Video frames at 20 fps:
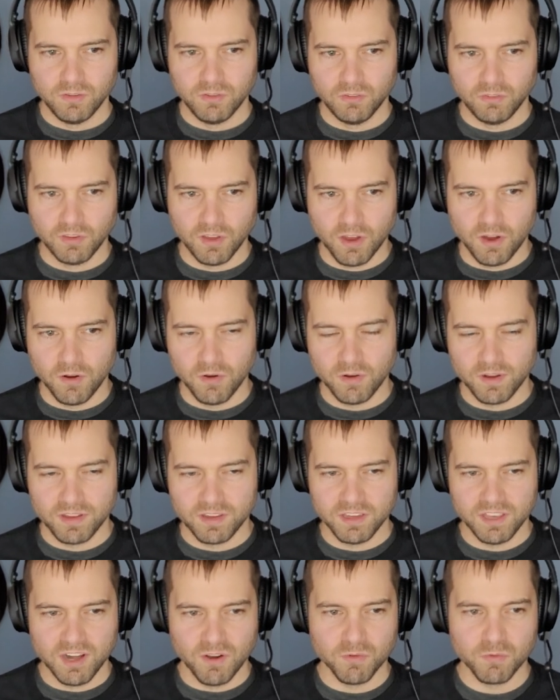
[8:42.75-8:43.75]
So,
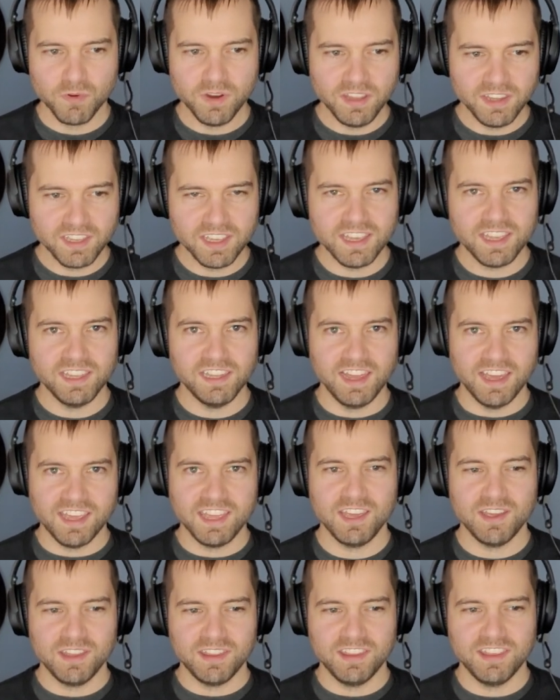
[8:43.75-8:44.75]
you know, really,
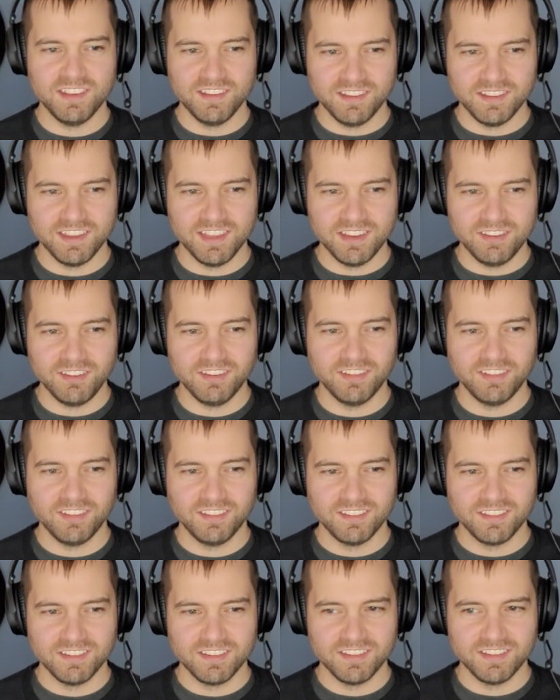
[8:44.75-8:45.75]
like, th this